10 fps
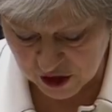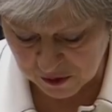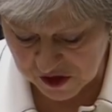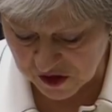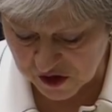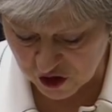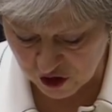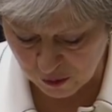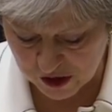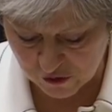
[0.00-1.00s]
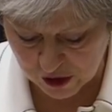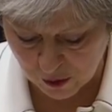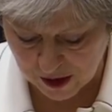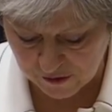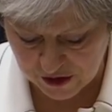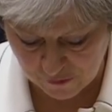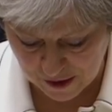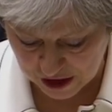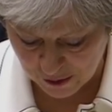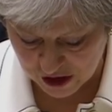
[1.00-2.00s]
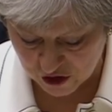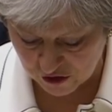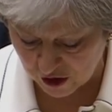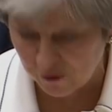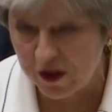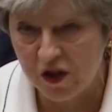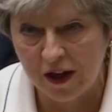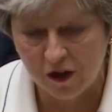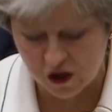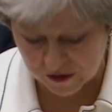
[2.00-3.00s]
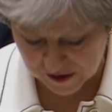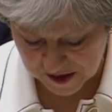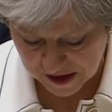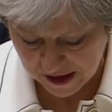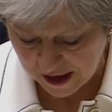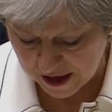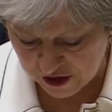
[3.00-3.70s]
and it was a decision which required the evaluation of intelligence